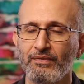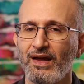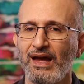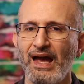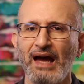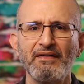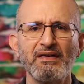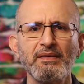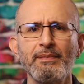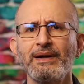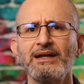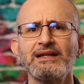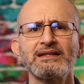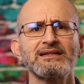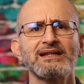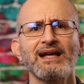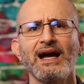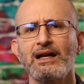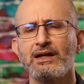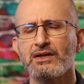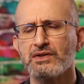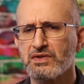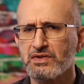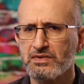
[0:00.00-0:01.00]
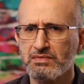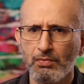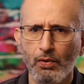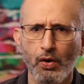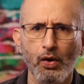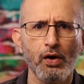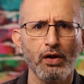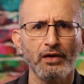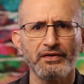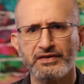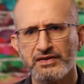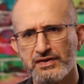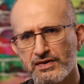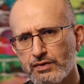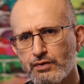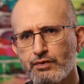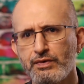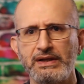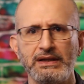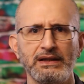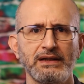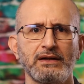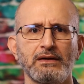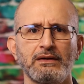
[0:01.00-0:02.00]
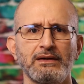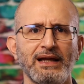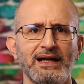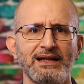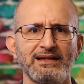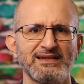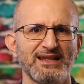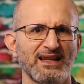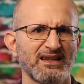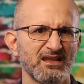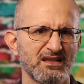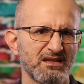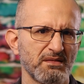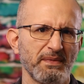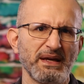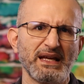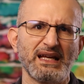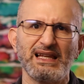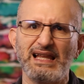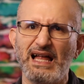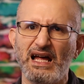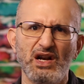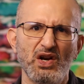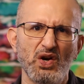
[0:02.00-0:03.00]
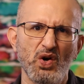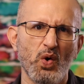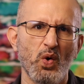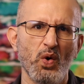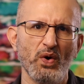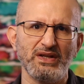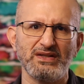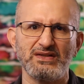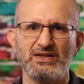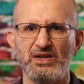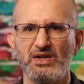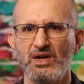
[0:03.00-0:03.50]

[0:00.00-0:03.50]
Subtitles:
Everybody's got a small, discreet little lens that doesn't make a lot of noise.